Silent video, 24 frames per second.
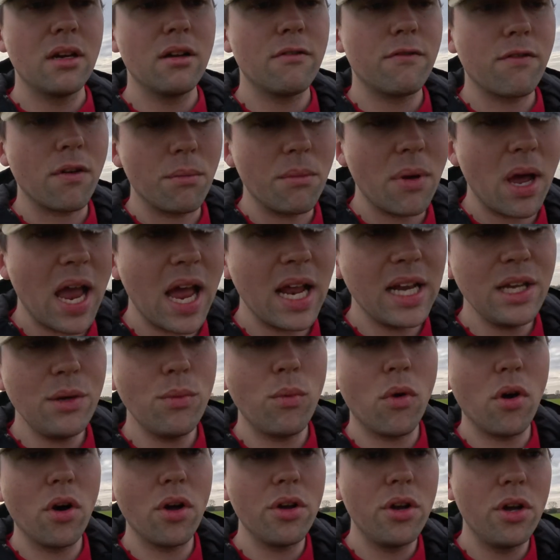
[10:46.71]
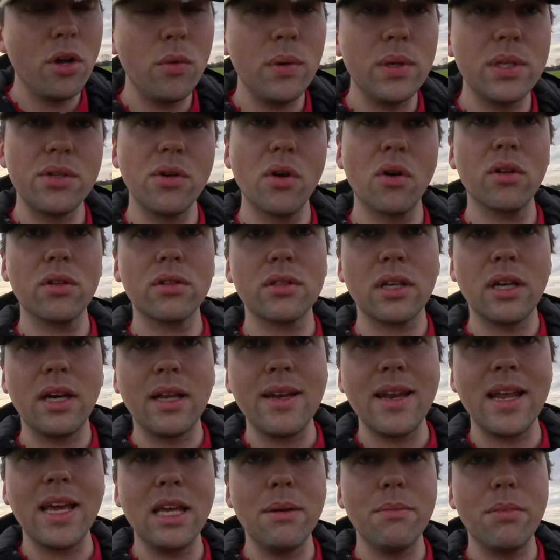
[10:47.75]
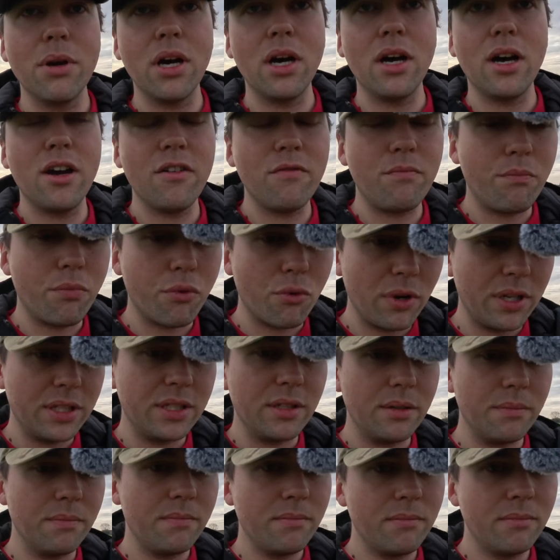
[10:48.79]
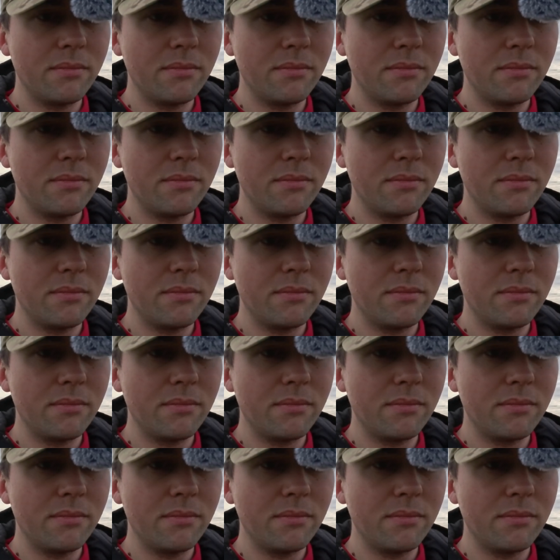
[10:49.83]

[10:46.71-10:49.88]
from anyone who is not a neighbour of Britain.